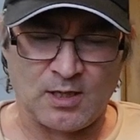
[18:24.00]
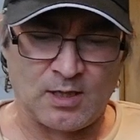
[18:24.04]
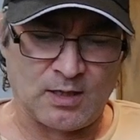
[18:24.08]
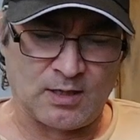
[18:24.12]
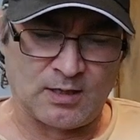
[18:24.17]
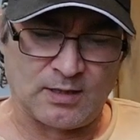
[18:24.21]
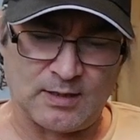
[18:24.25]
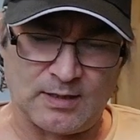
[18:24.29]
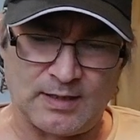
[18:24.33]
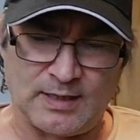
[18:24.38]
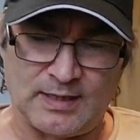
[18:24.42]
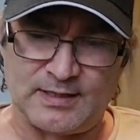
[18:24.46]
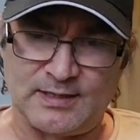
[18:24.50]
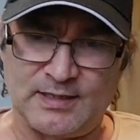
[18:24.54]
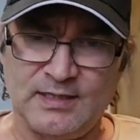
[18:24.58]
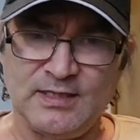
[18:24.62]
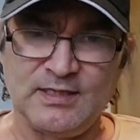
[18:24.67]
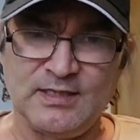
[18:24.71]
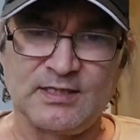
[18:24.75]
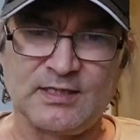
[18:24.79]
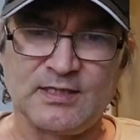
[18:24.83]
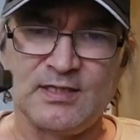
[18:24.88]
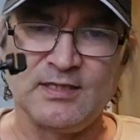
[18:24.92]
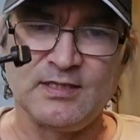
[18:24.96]
Like
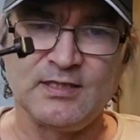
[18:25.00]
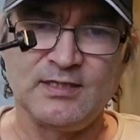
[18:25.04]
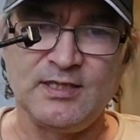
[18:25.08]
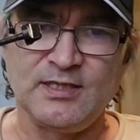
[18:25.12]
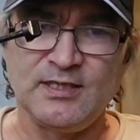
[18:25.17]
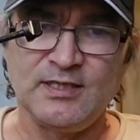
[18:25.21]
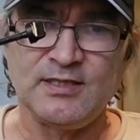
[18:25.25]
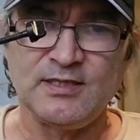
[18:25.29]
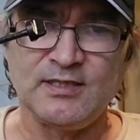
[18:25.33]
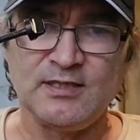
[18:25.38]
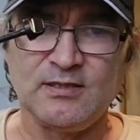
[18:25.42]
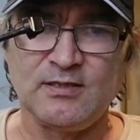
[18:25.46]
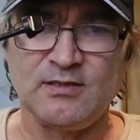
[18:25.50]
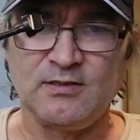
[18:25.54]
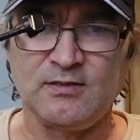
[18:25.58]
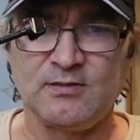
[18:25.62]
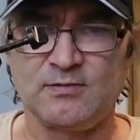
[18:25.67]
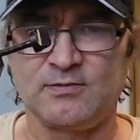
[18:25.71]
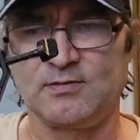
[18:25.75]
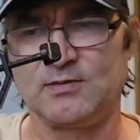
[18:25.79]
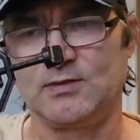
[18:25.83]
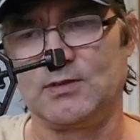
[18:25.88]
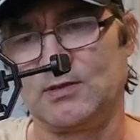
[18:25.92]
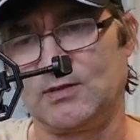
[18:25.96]
these things here,
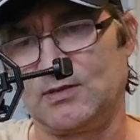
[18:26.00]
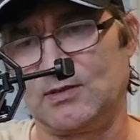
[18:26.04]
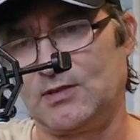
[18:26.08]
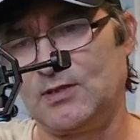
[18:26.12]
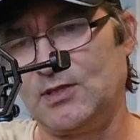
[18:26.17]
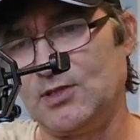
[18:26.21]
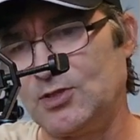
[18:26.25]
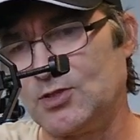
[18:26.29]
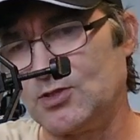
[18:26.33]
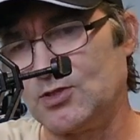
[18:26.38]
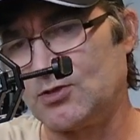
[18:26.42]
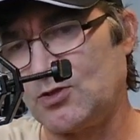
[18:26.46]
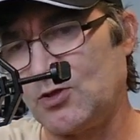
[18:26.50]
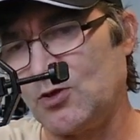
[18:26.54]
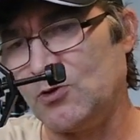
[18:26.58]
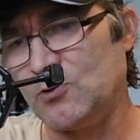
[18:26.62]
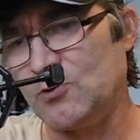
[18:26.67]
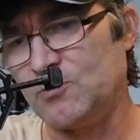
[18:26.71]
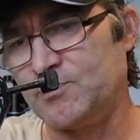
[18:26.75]
the Digiscope